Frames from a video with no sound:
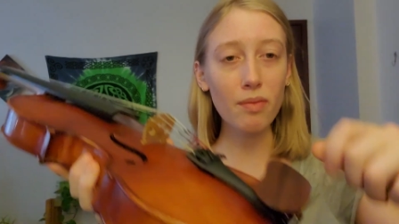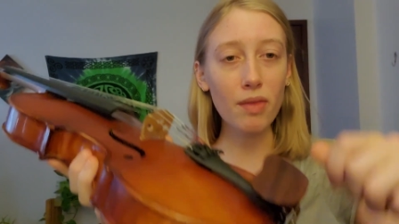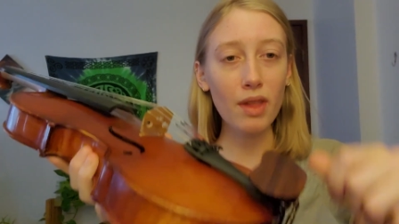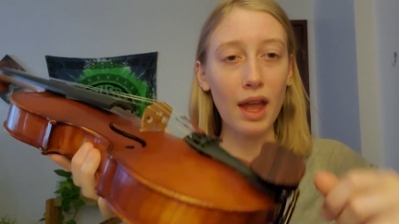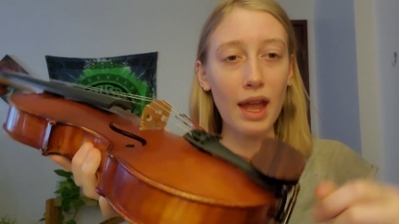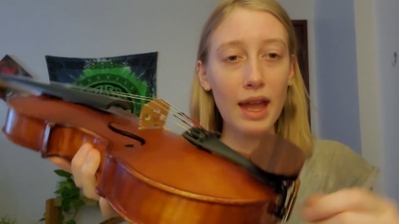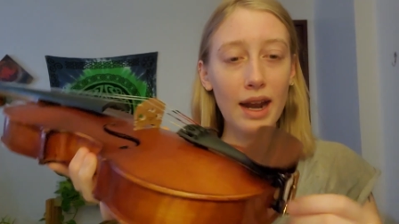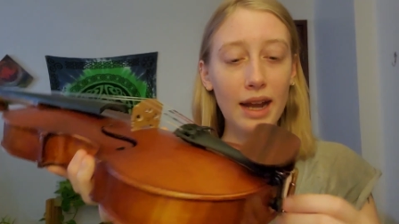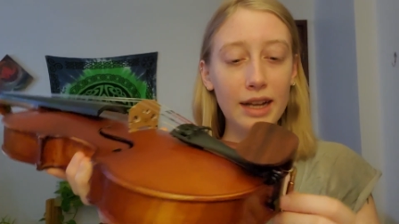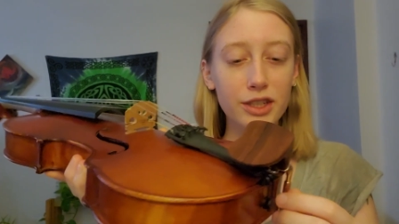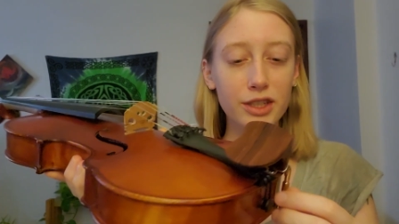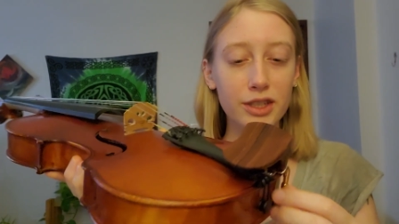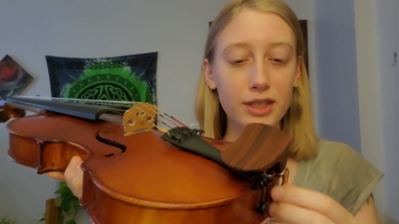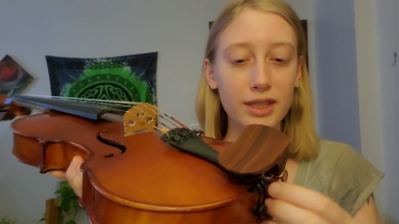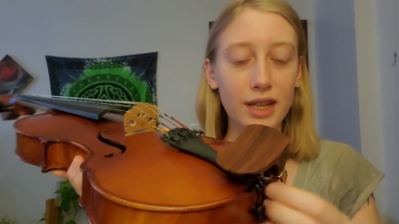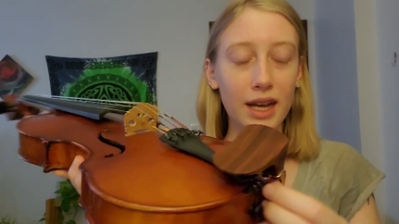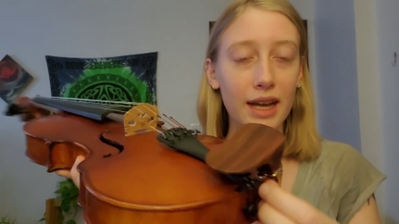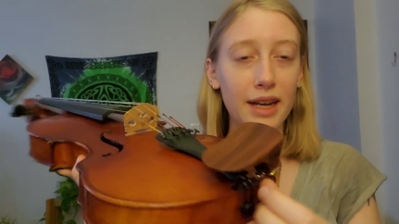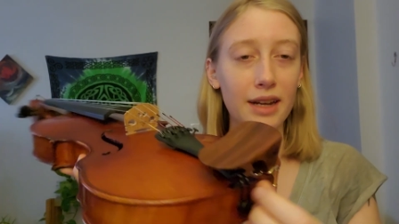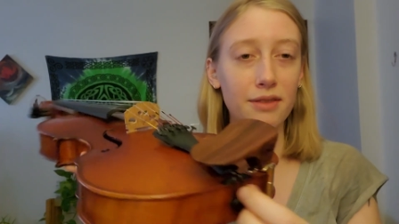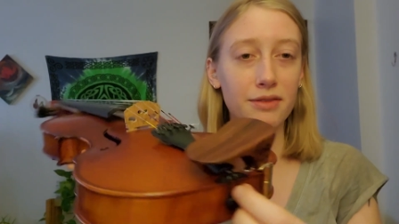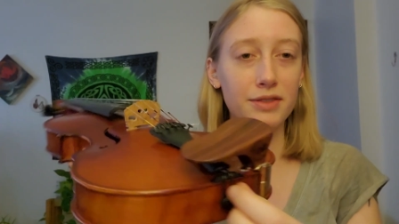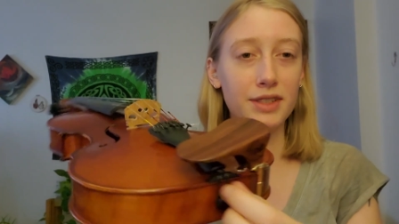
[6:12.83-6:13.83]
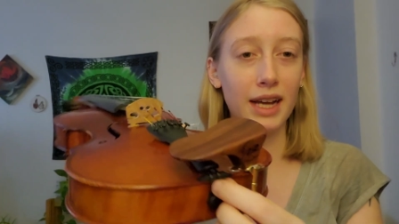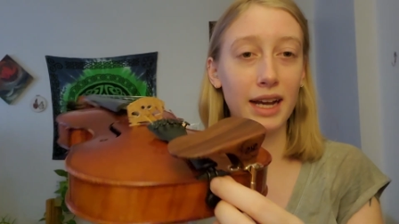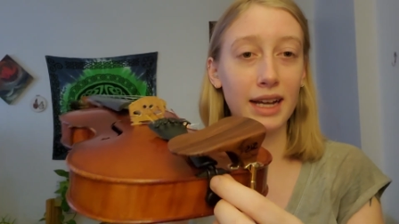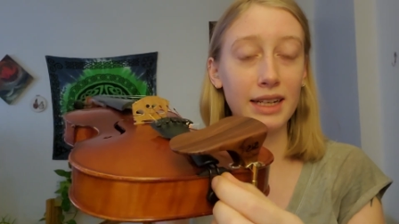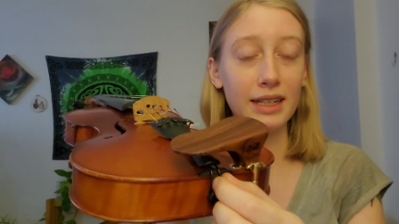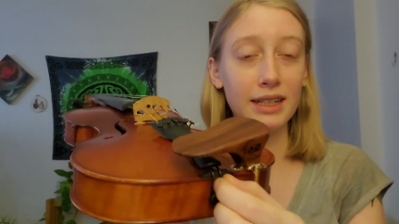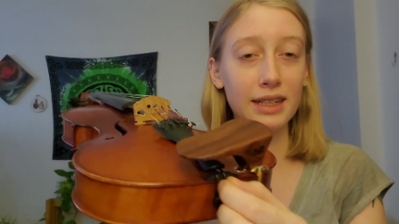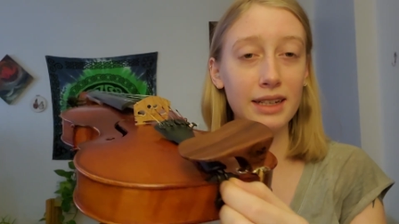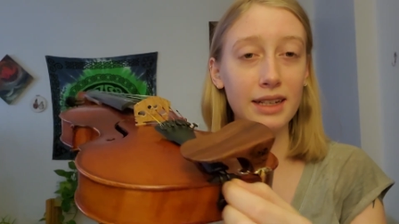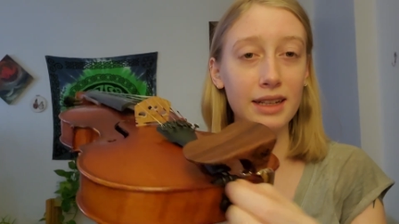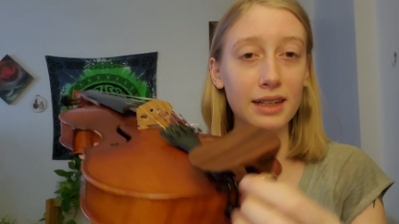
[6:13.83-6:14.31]
and I just kind of
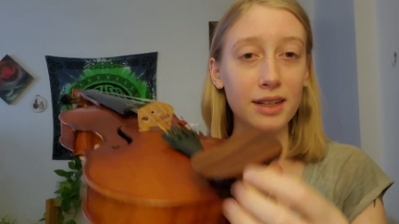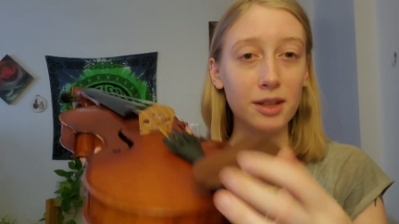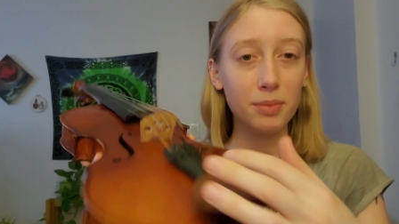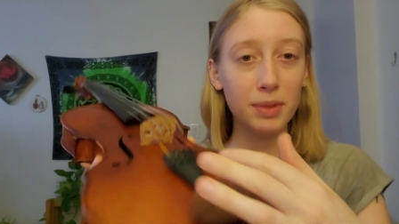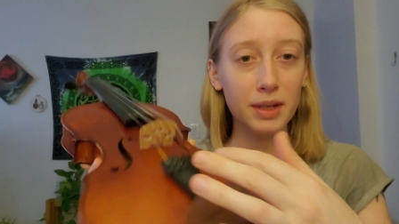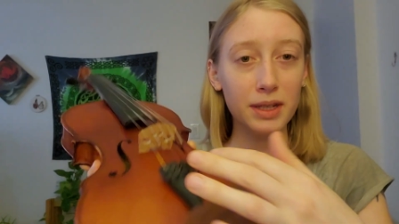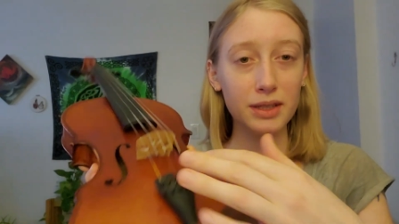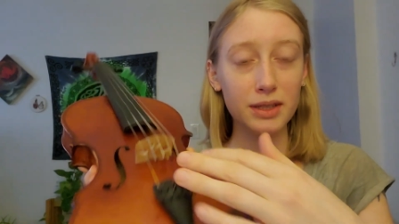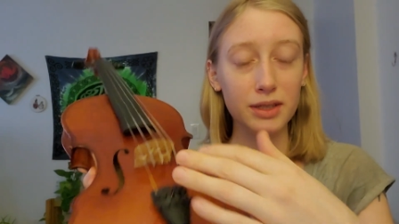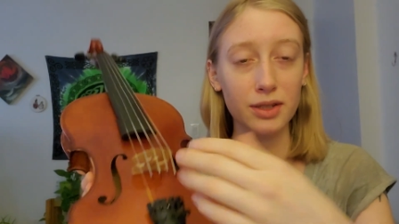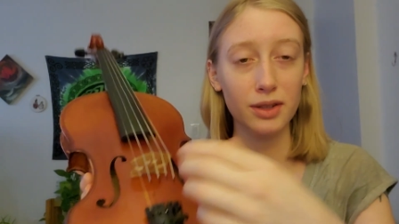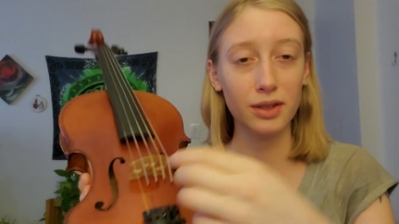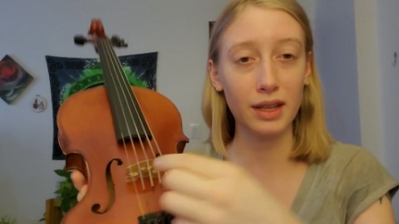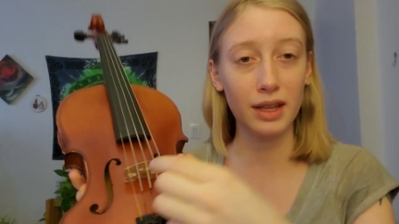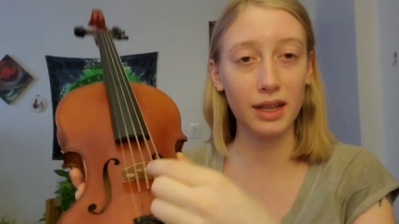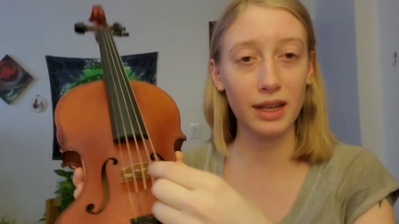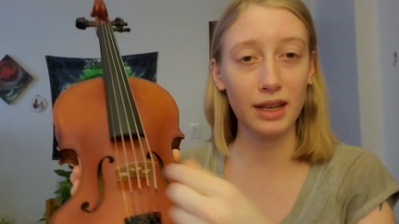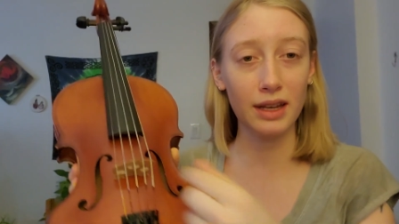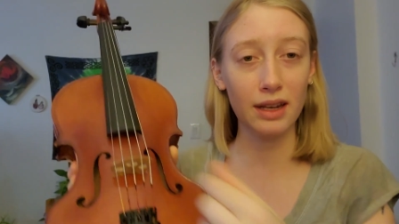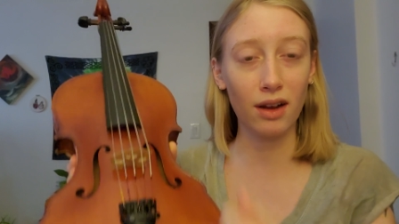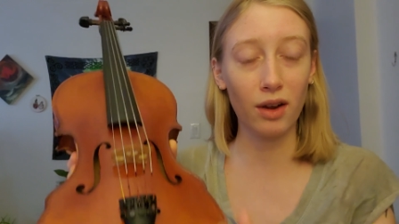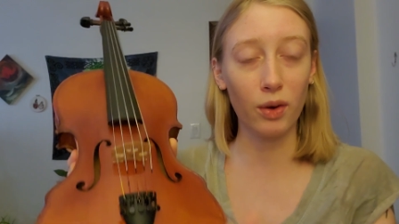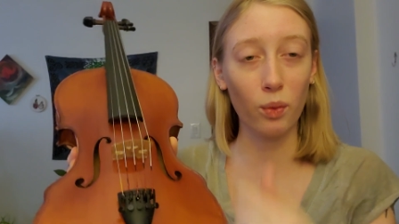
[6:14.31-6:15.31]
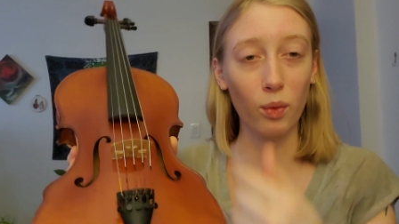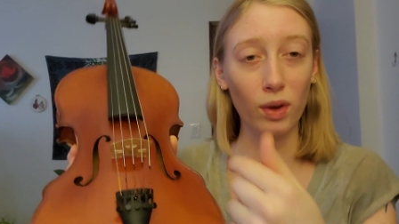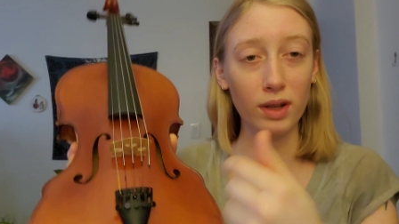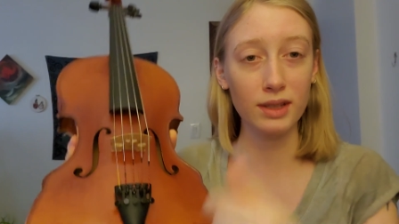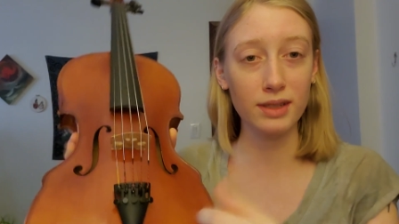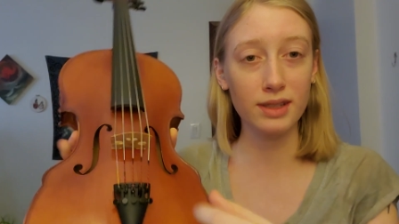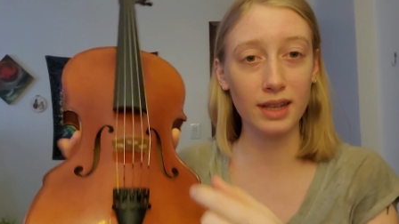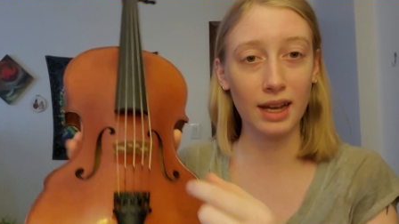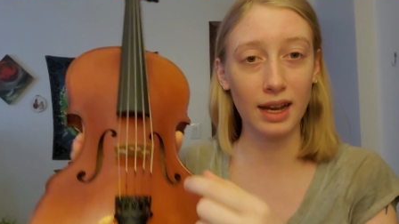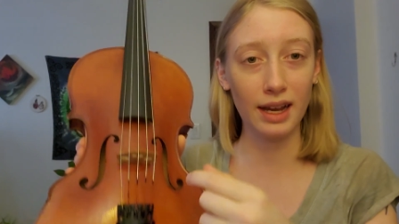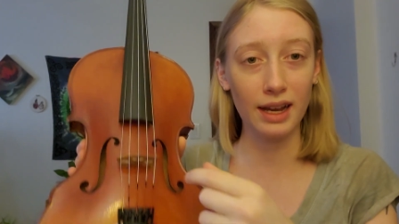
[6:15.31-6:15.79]
tightened it a little bit so that on one
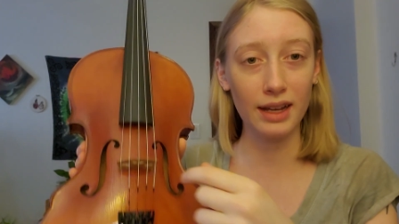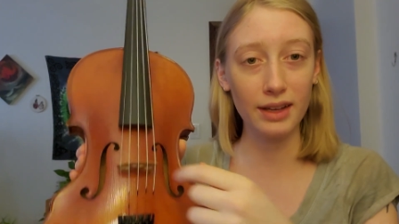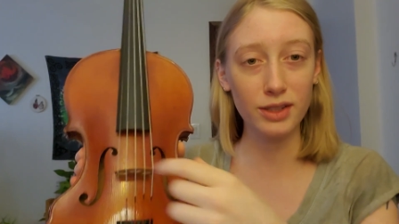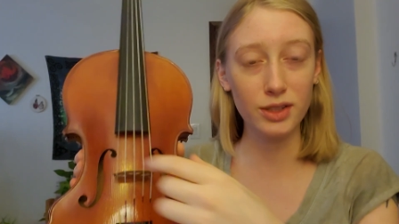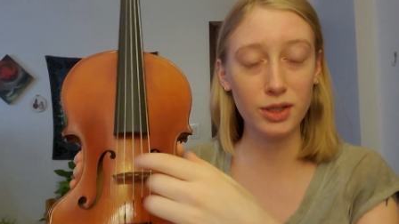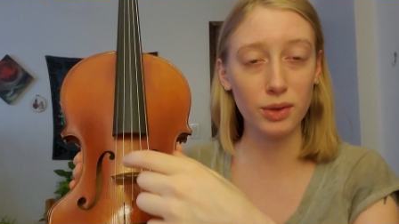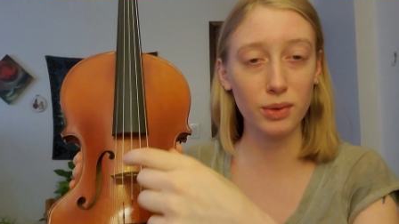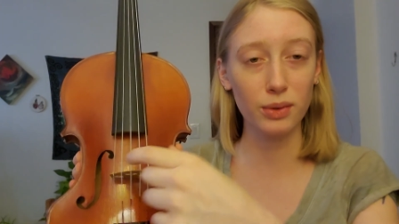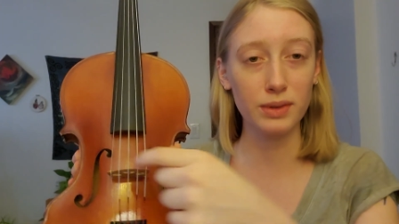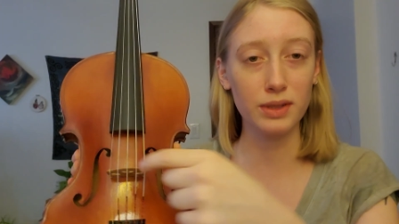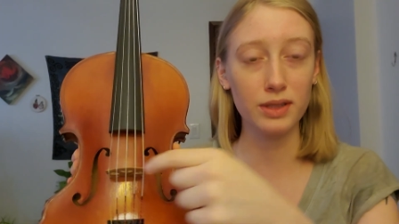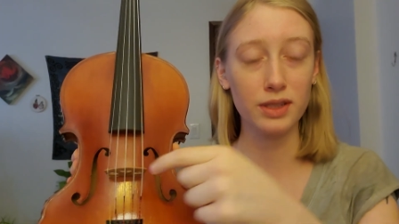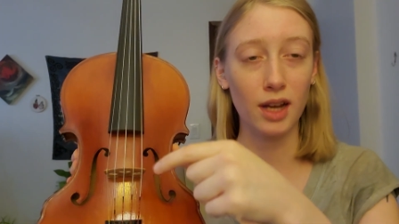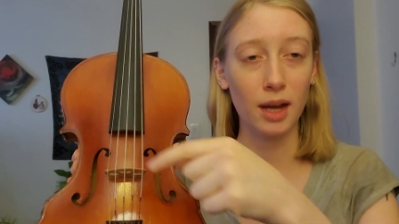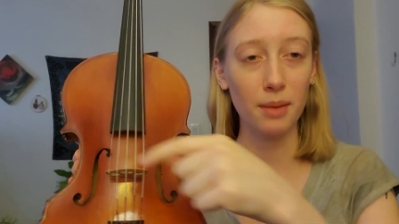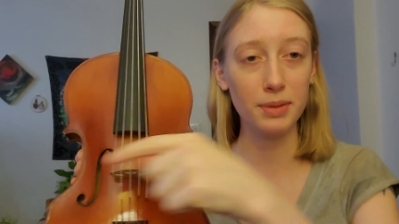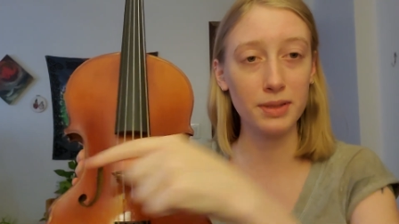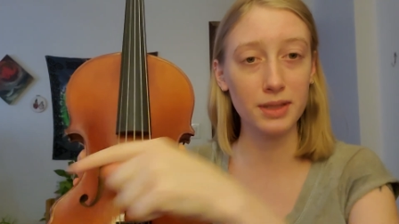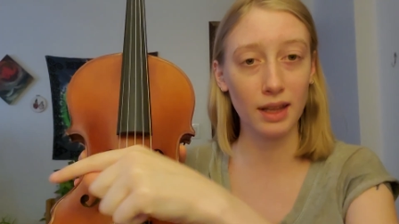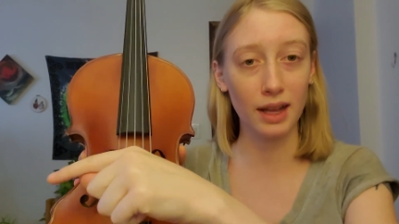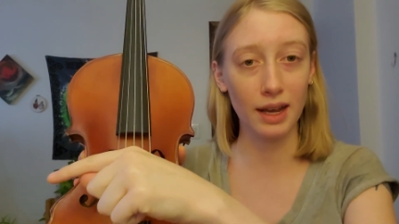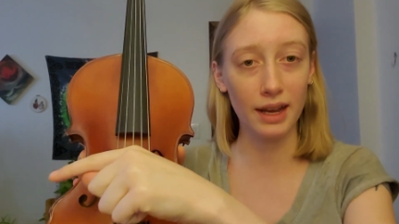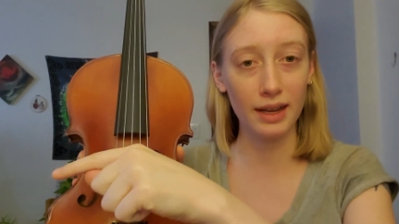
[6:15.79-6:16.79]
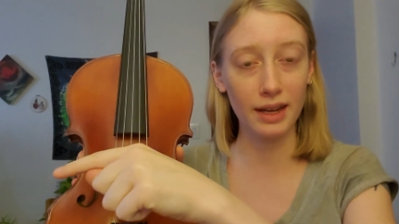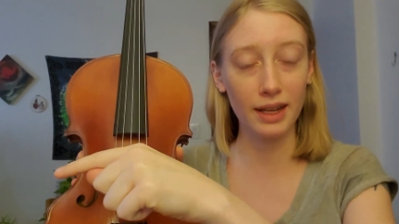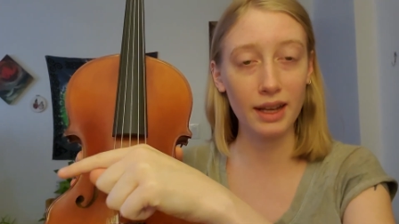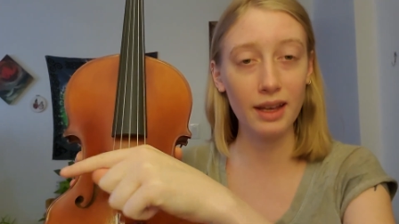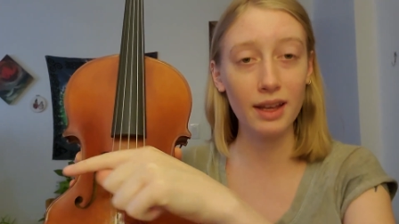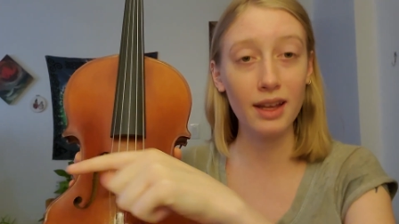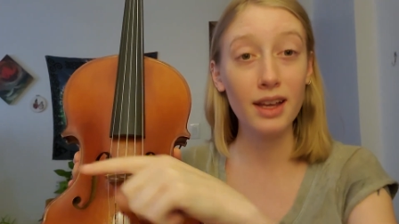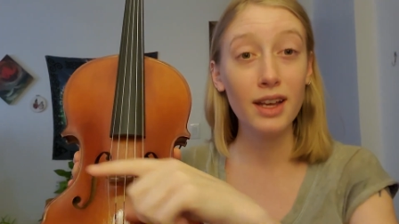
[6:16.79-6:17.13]
side, so it would stop sliding.